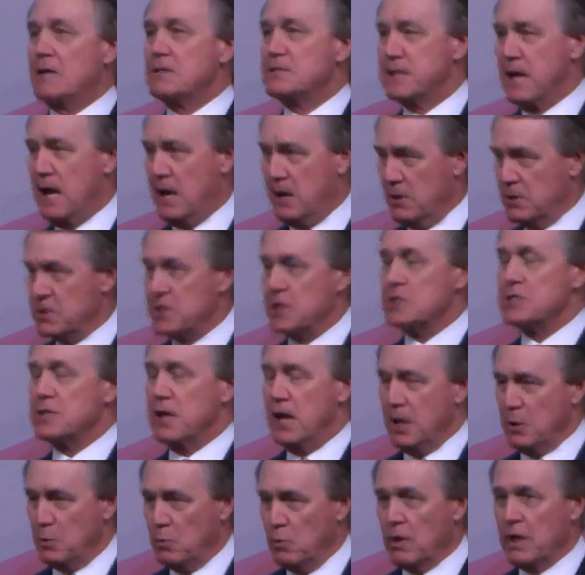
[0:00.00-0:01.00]
outsider,
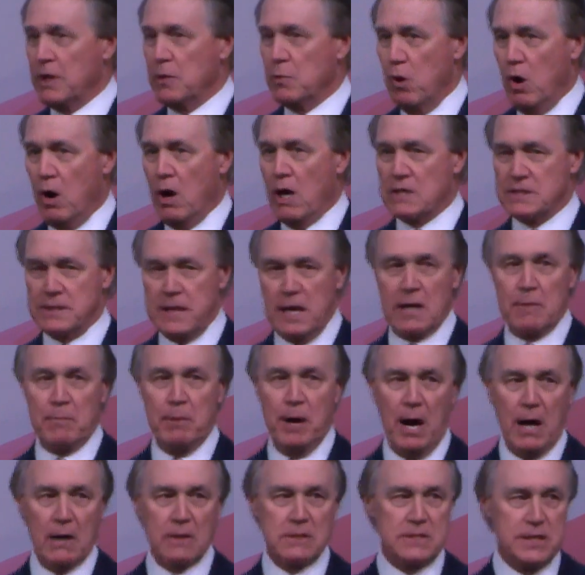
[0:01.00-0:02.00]
just like what he was, not a
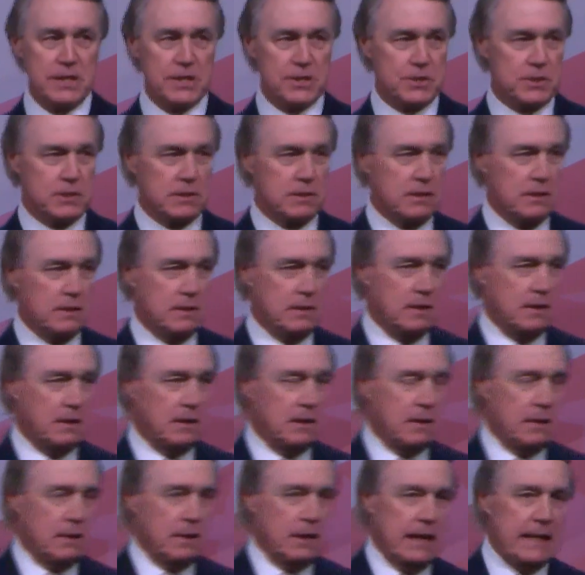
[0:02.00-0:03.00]
politician.
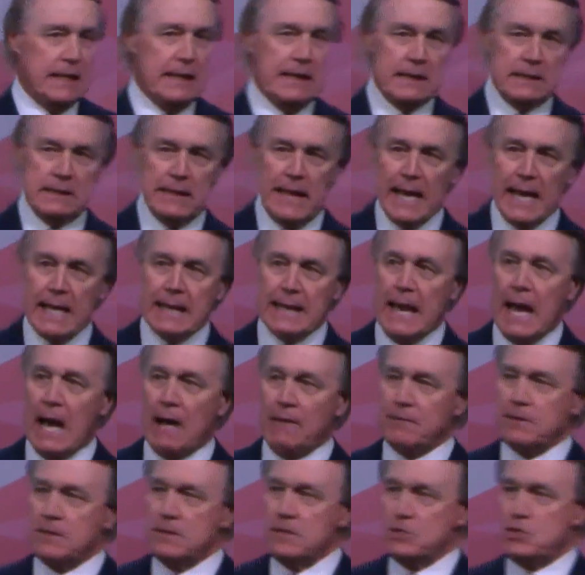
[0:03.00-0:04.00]
And he laid
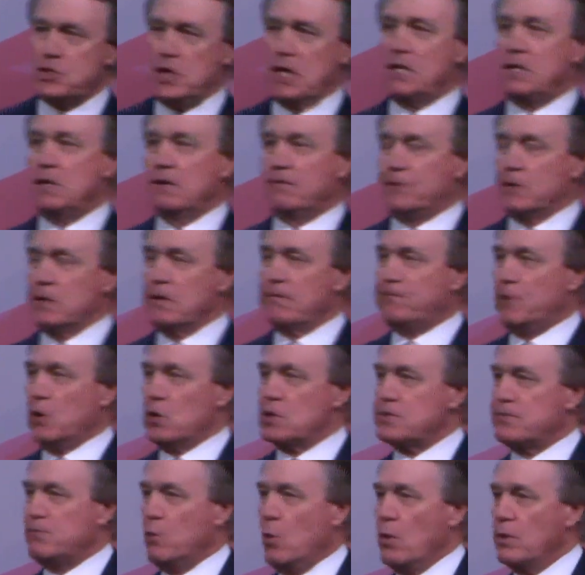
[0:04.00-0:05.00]
out the agenda for the
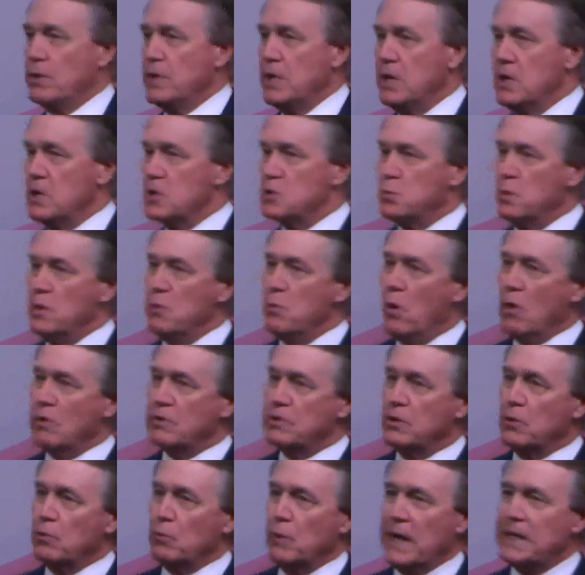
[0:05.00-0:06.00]
first 4 years. We
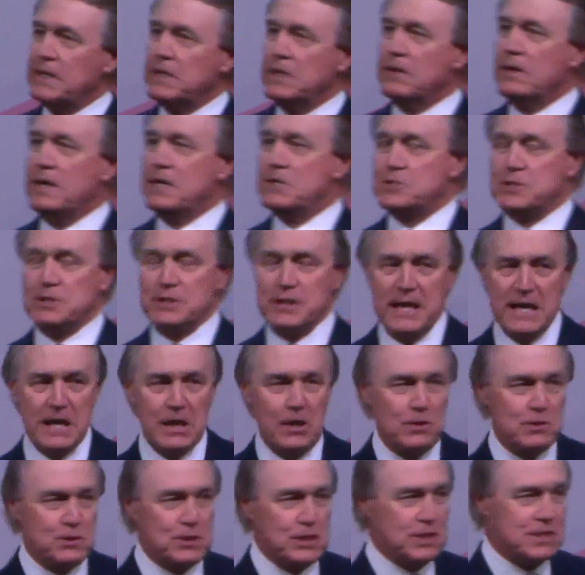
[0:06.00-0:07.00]
worked on regulation,
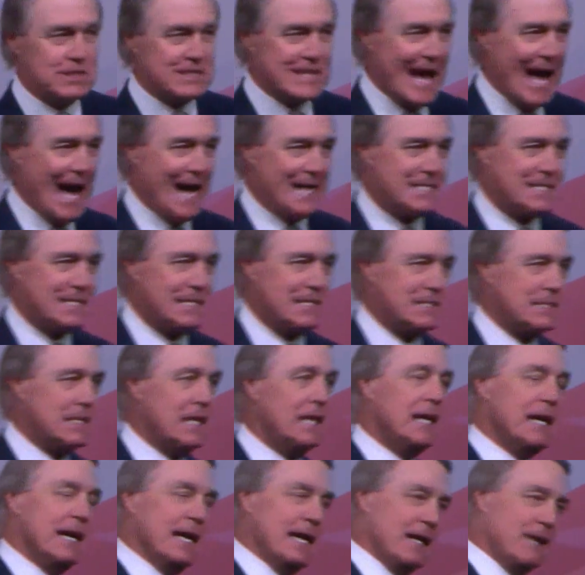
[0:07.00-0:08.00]
energy, taxes,
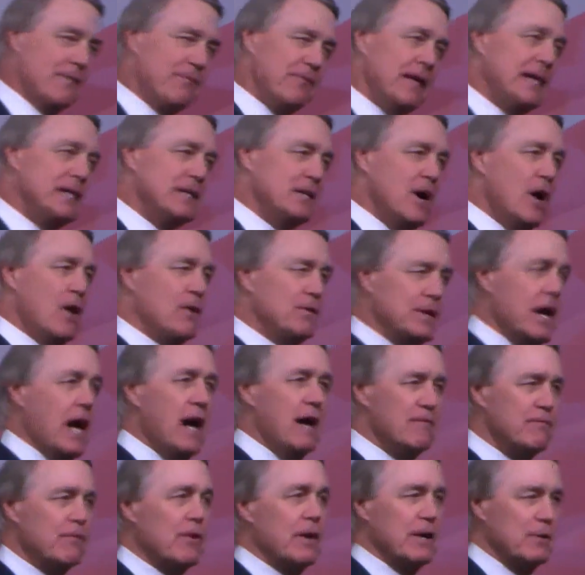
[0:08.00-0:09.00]
and a thing called
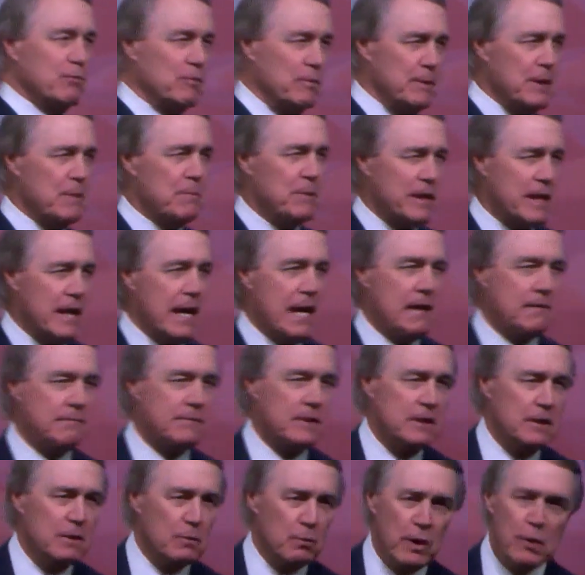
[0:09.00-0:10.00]
Dodd-Frank. Remember
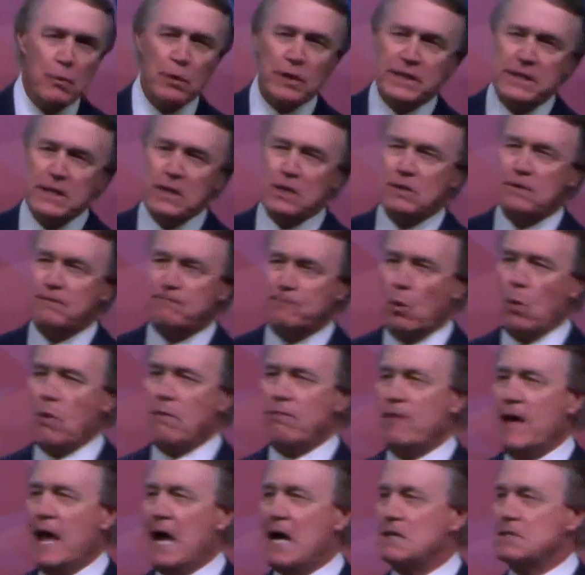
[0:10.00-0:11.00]
that? We were killing
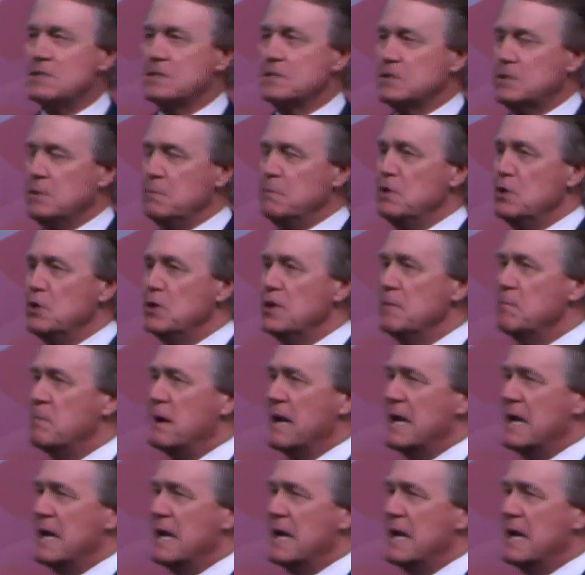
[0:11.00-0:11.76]
4,000 community